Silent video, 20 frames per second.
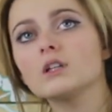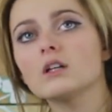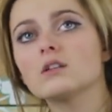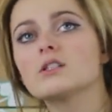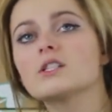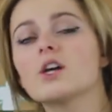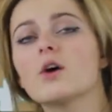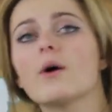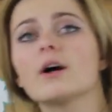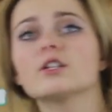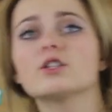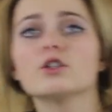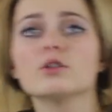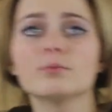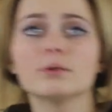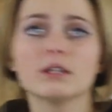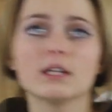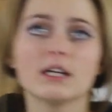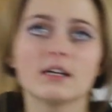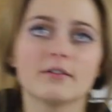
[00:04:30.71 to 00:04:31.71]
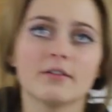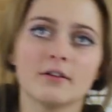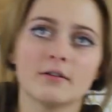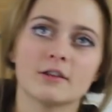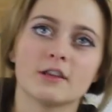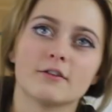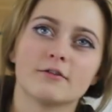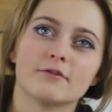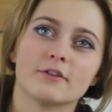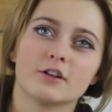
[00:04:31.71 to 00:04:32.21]
so I do believe
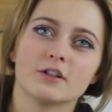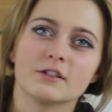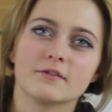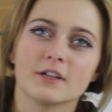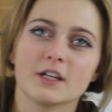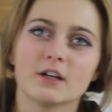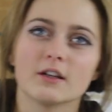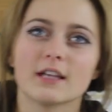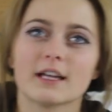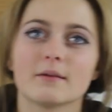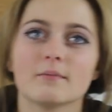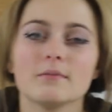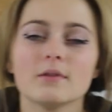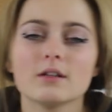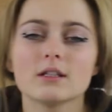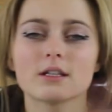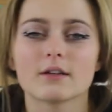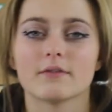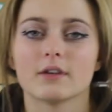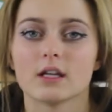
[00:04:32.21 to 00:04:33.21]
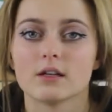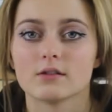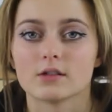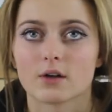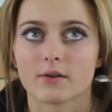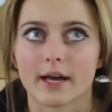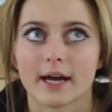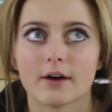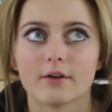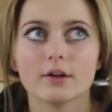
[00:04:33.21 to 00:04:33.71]
the first video, like music videos
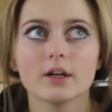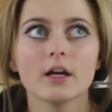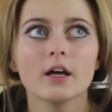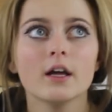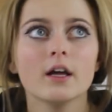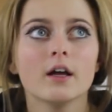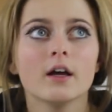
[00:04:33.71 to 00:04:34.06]
don't count,